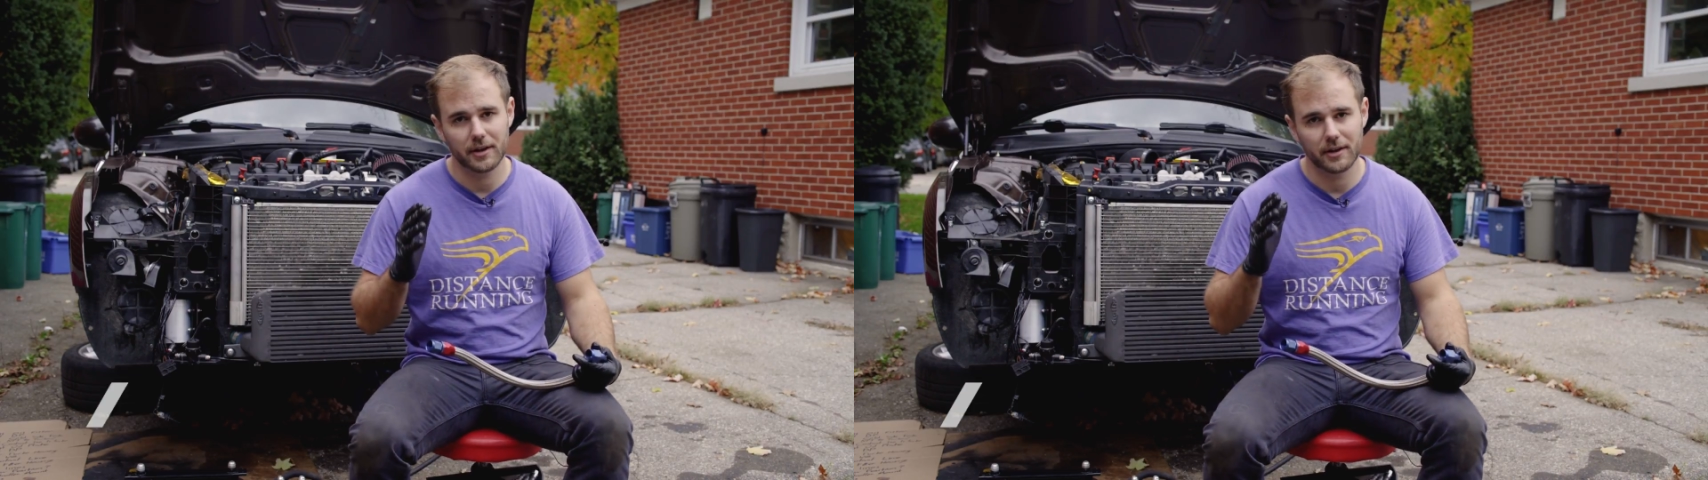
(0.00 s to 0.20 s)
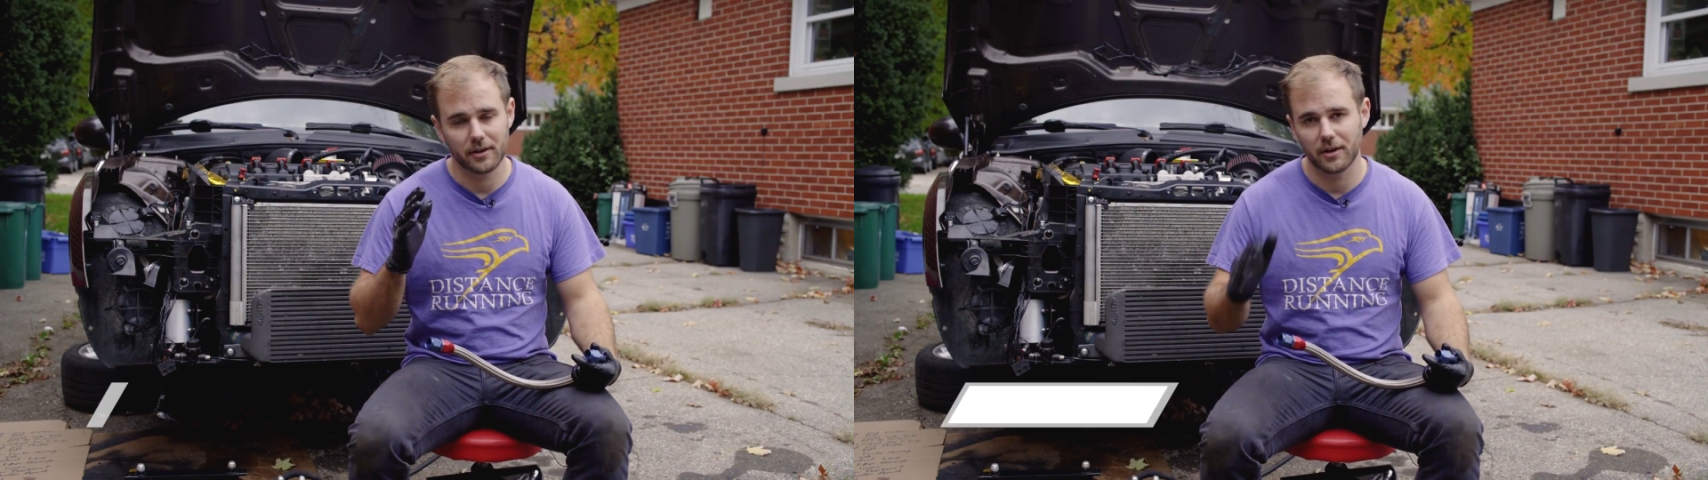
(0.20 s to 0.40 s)

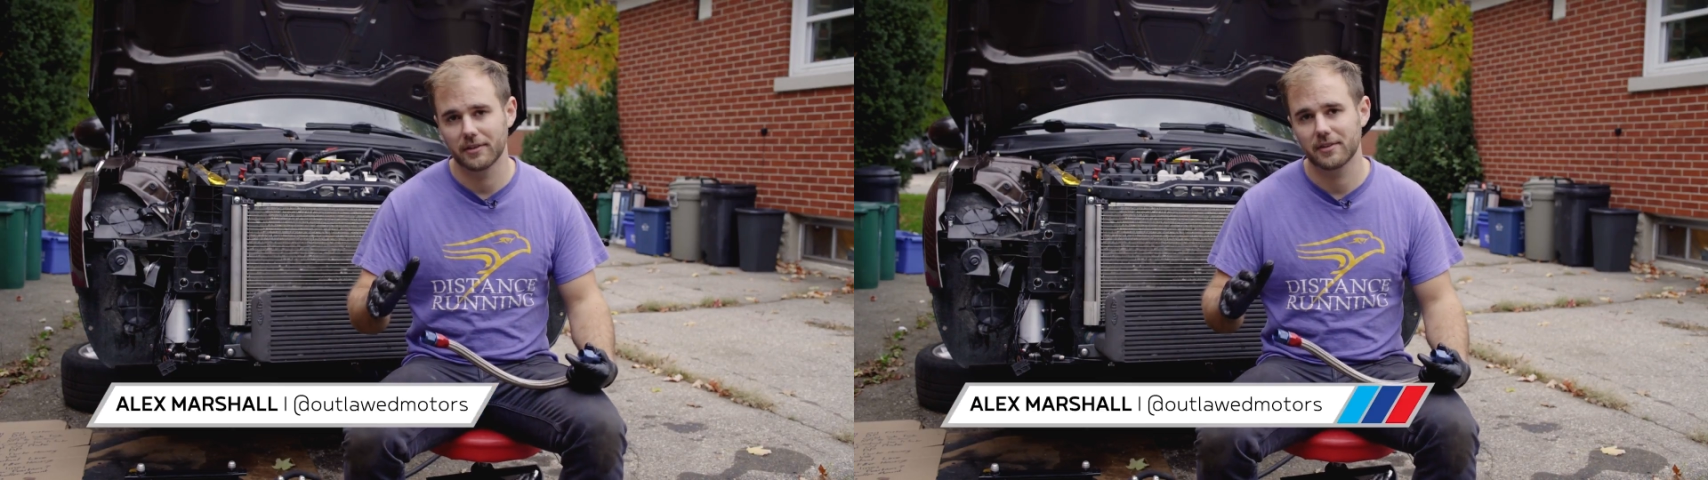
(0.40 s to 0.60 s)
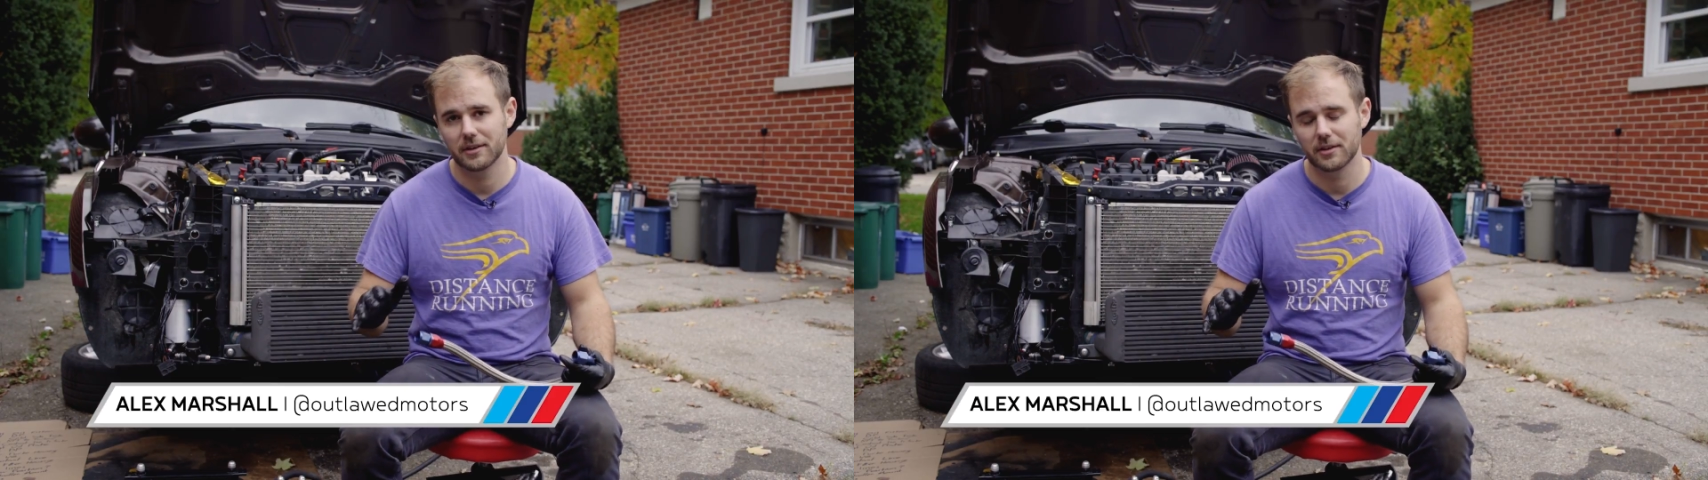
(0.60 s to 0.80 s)
a
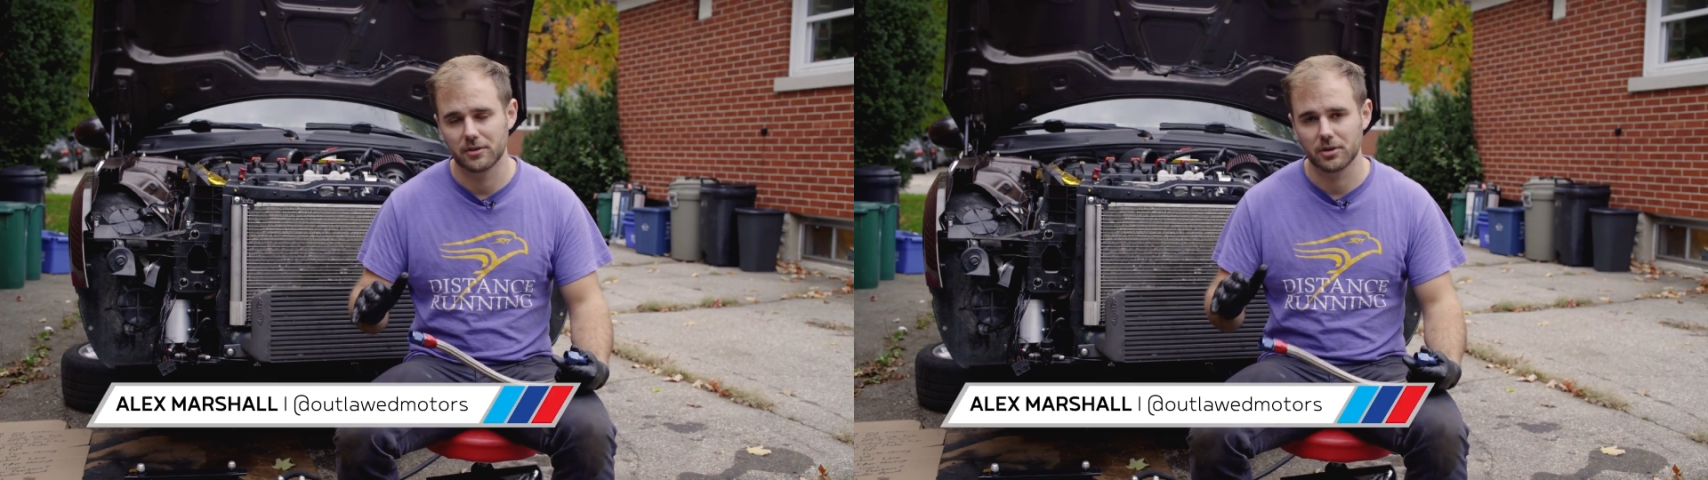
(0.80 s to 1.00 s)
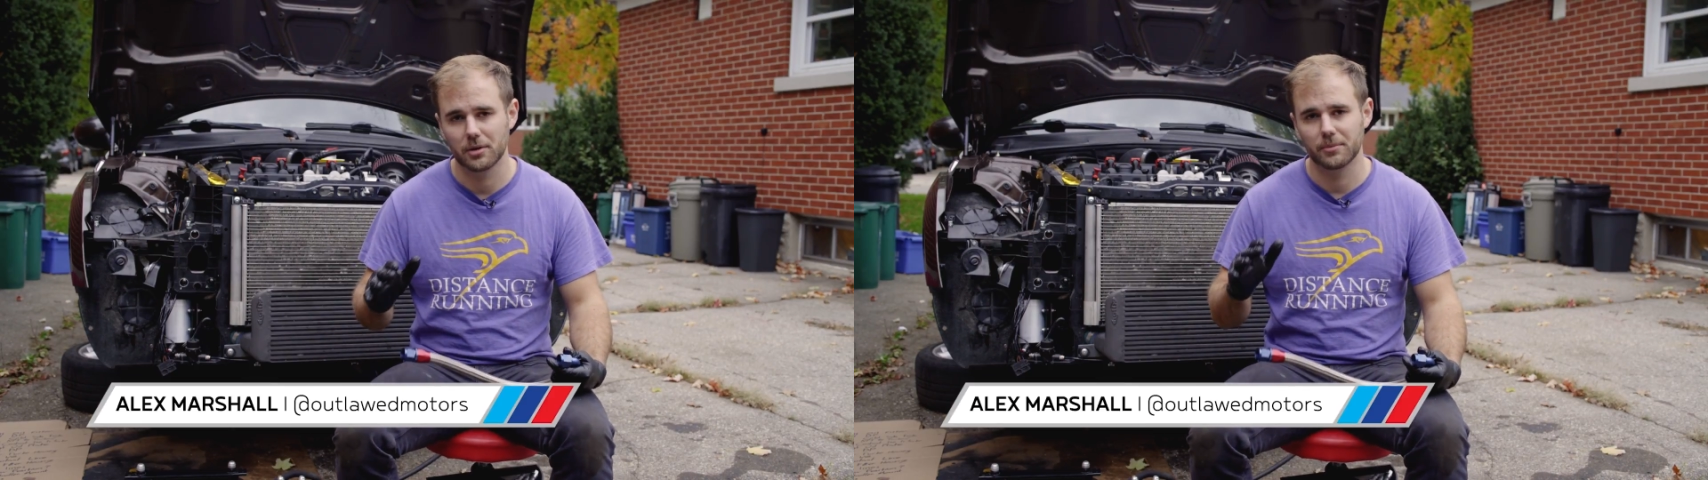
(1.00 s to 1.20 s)
godsend in
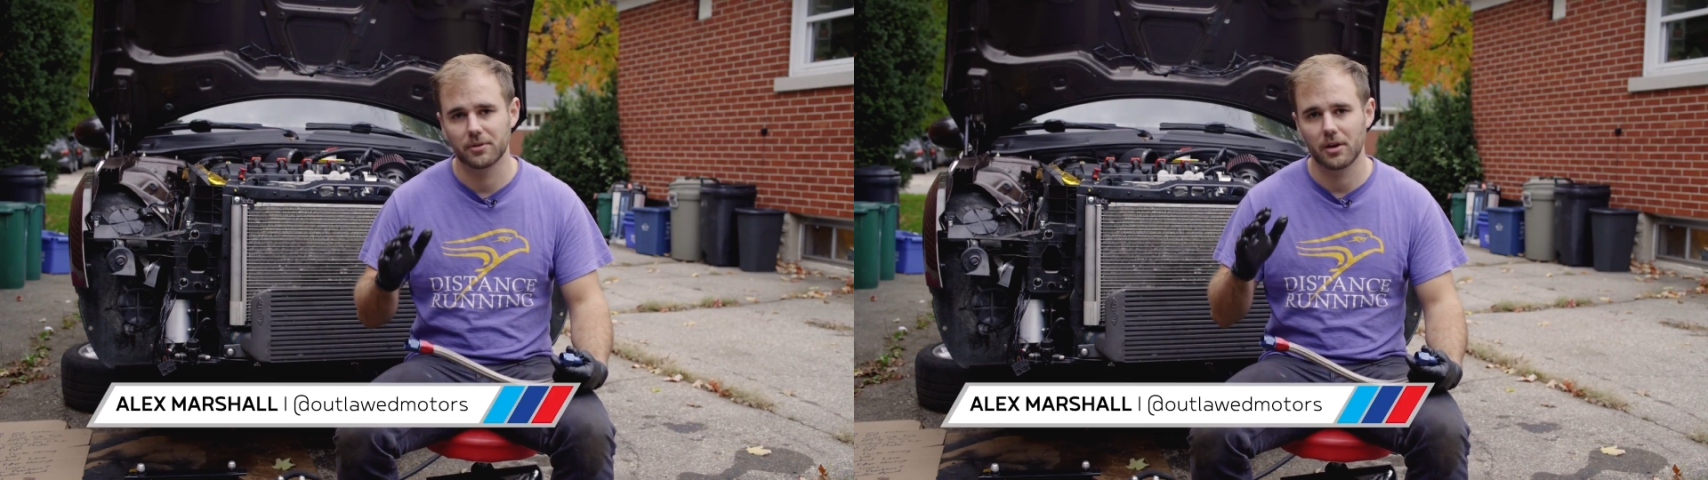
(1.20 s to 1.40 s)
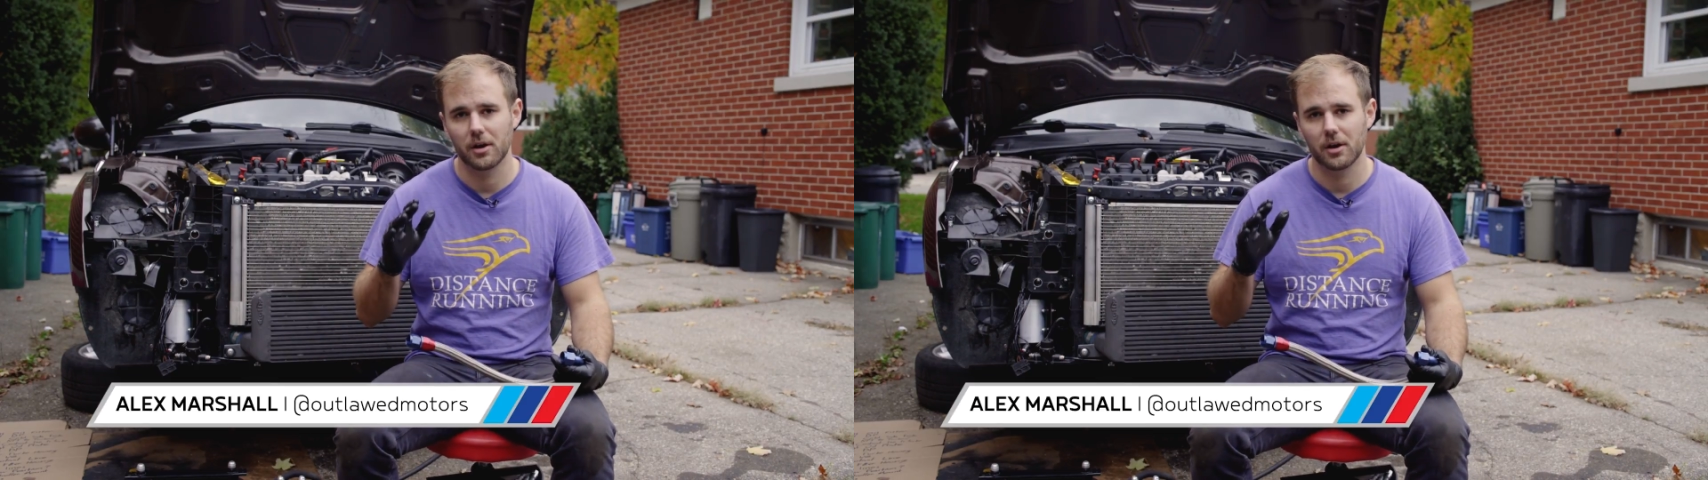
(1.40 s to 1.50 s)
terms